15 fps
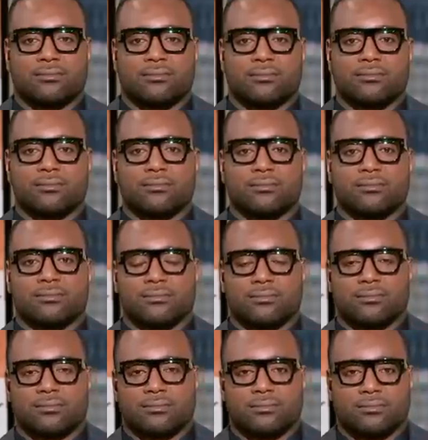
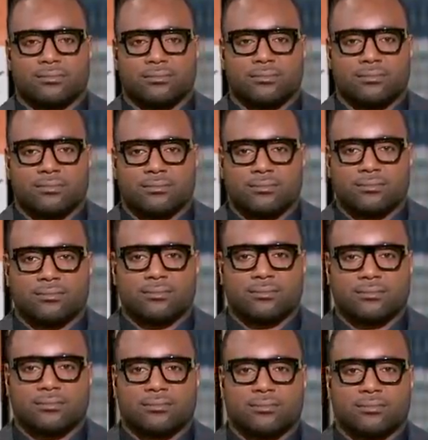
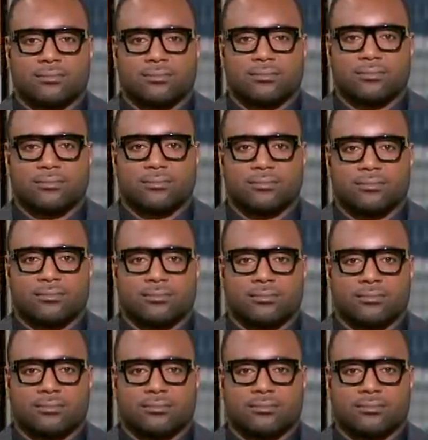
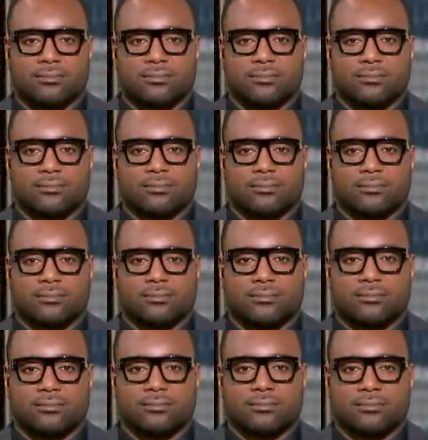
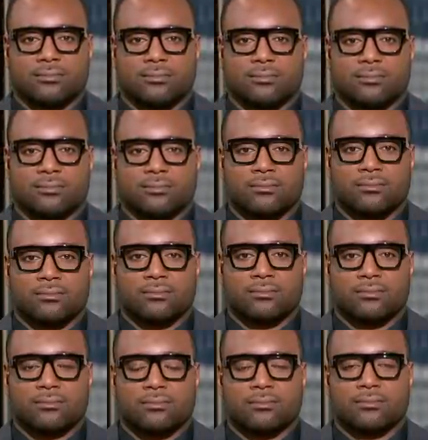
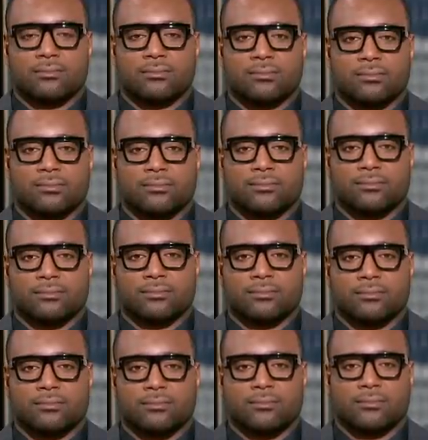
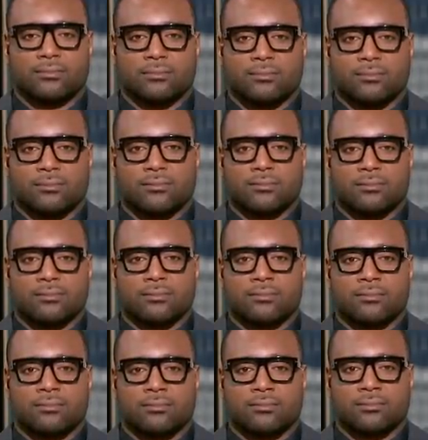
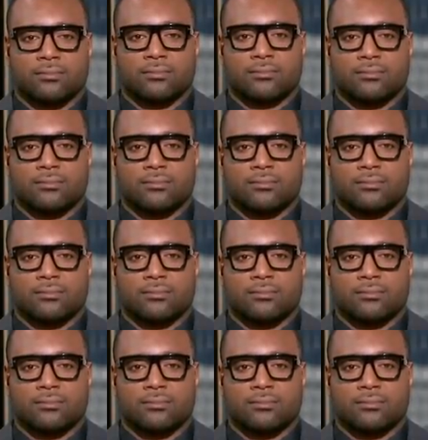(silent)